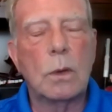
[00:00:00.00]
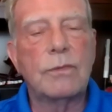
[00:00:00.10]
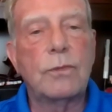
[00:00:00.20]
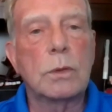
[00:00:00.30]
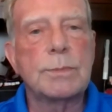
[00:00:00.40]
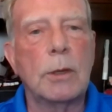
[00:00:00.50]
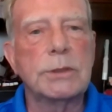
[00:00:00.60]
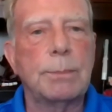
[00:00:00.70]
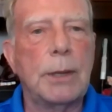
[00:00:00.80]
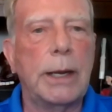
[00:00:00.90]
or a force
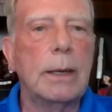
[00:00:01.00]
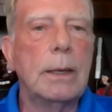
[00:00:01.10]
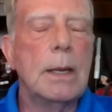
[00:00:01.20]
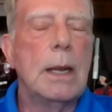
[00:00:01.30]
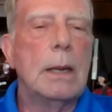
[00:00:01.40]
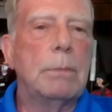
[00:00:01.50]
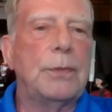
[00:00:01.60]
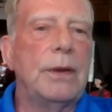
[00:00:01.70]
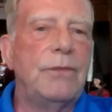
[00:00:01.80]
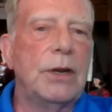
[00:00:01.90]
multiplier,
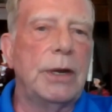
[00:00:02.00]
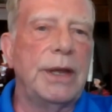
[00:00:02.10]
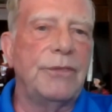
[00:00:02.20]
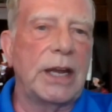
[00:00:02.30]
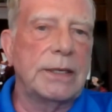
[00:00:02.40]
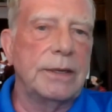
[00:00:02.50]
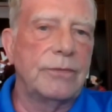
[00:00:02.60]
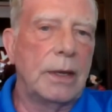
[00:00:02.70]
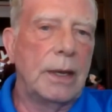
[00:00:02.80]
but they're very effective.